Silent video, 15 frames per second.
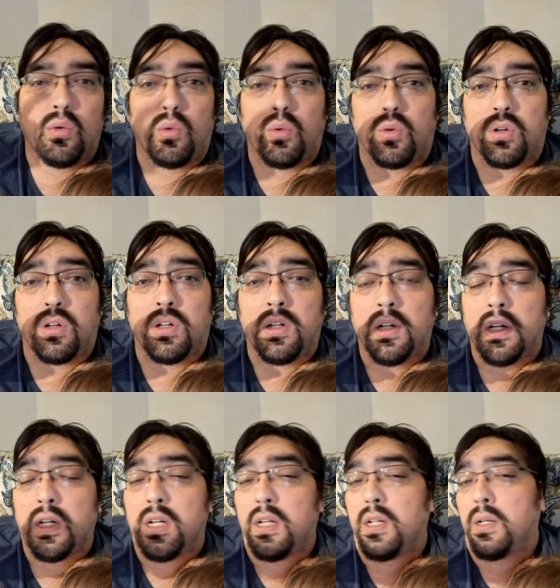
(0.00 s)
Or
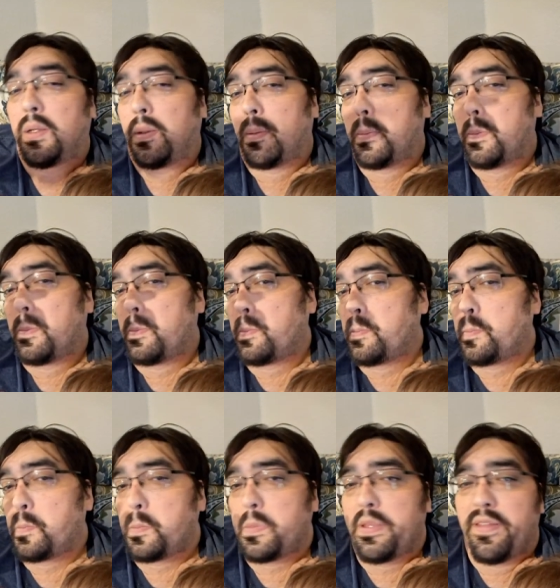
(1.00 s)

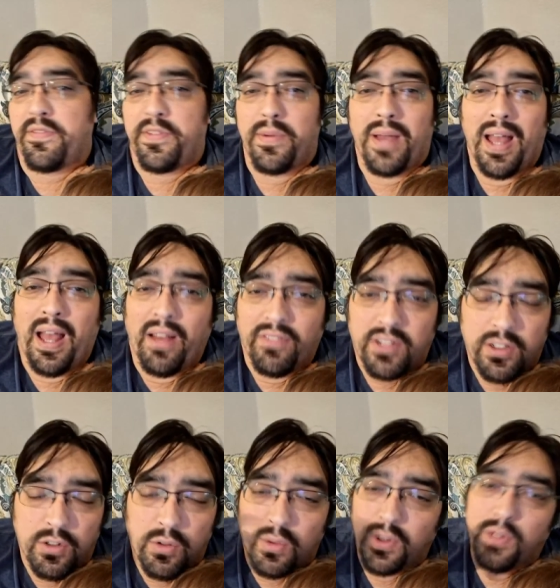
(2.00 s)
if you have
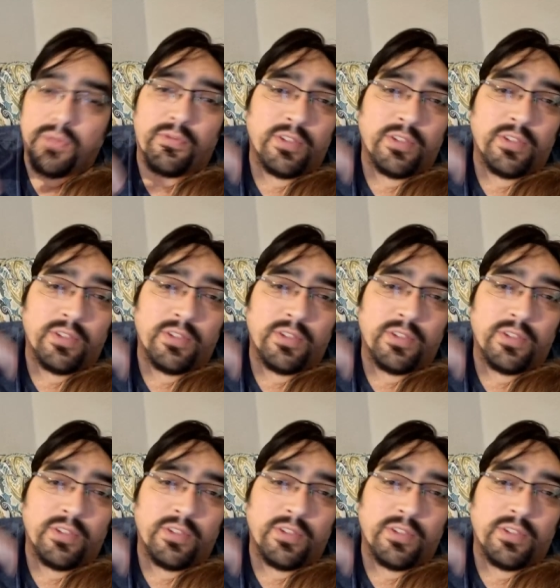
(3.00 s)
to, you